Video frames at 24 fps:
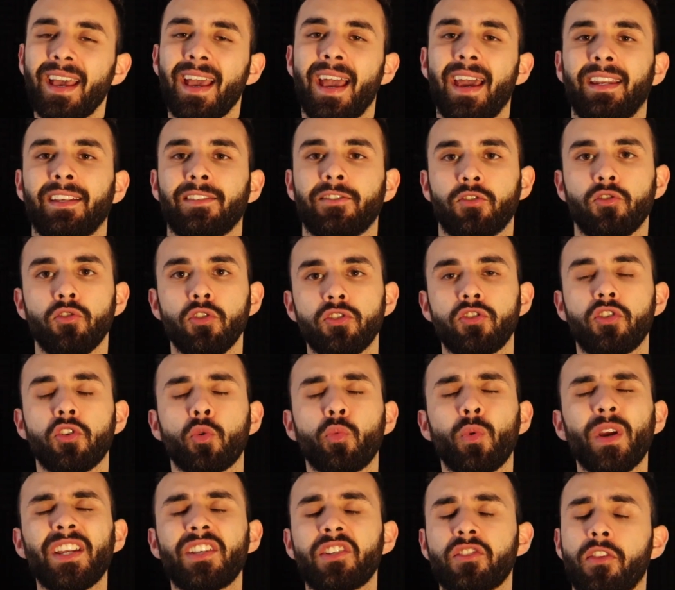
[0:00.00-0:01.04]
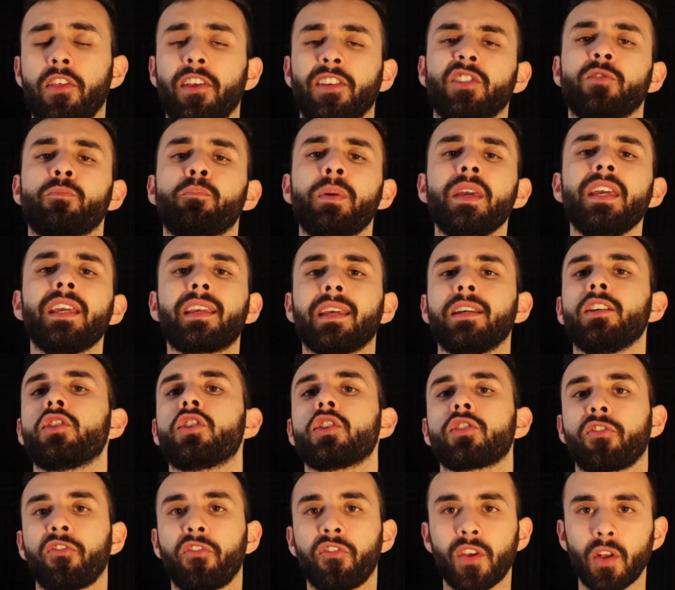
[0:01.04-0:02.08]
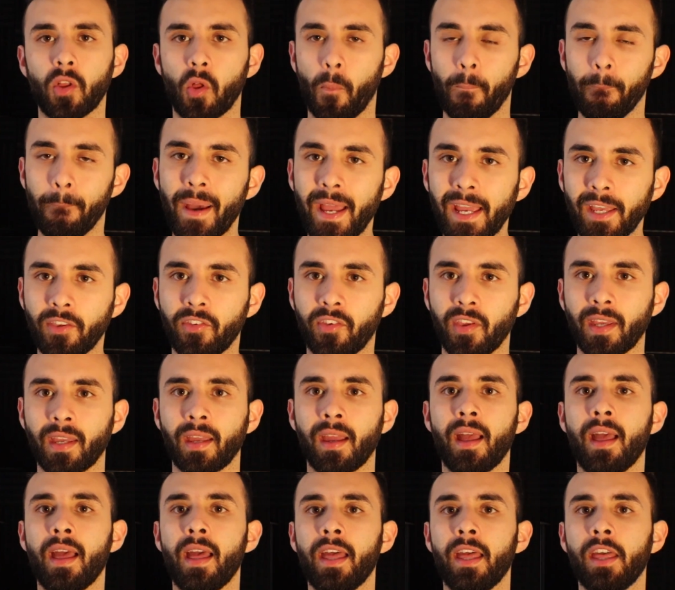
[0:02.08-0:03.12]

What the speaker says: And as soon as you reach this peak and you just feel amazing,